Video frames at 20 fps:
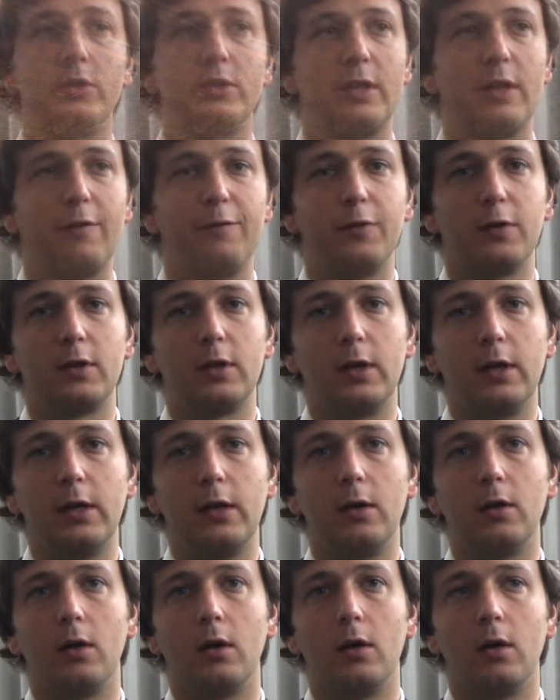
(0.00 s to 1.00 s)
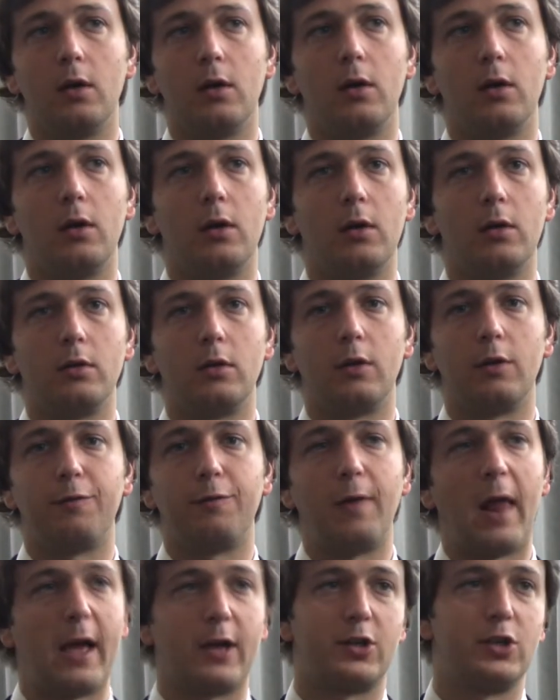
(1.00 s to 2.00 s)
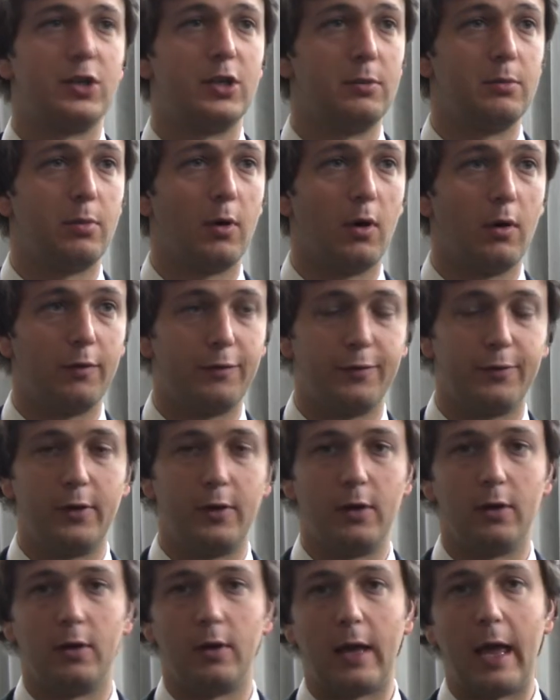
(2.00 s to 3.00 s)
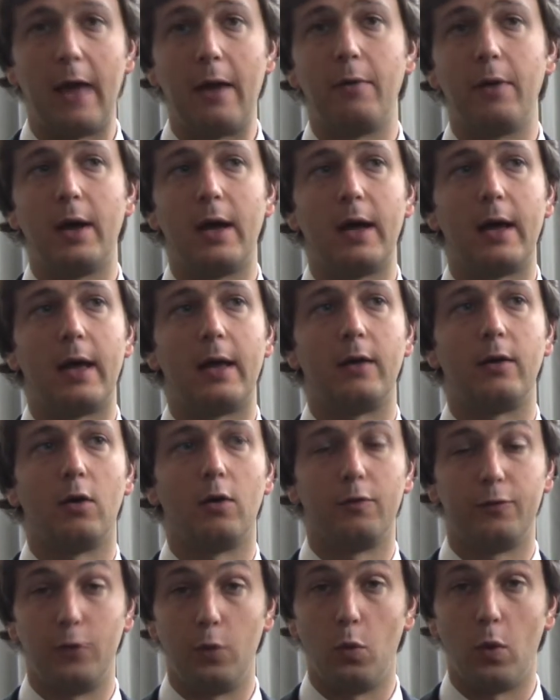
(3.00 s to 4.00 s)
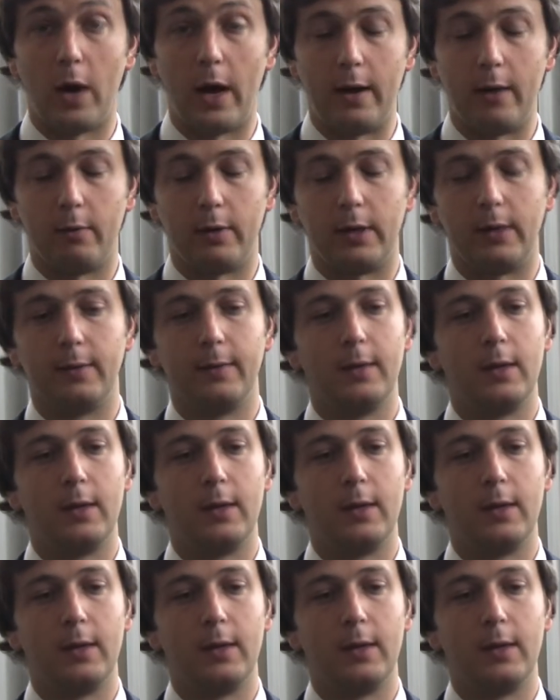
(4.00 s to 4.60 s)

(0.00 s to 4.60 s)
is definitely the flagship of the area and of the winery.